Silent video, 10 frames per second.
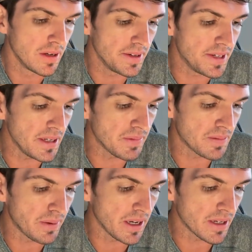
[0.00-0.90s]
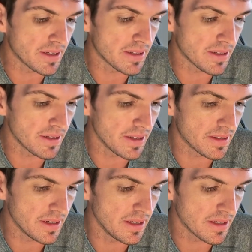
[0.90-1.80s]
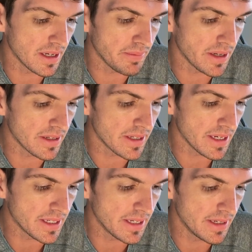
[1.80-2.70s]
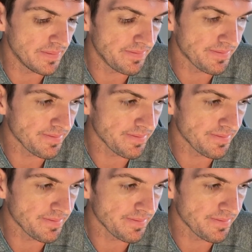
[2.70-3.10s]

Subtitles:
Deep Space, this is a PSA 10.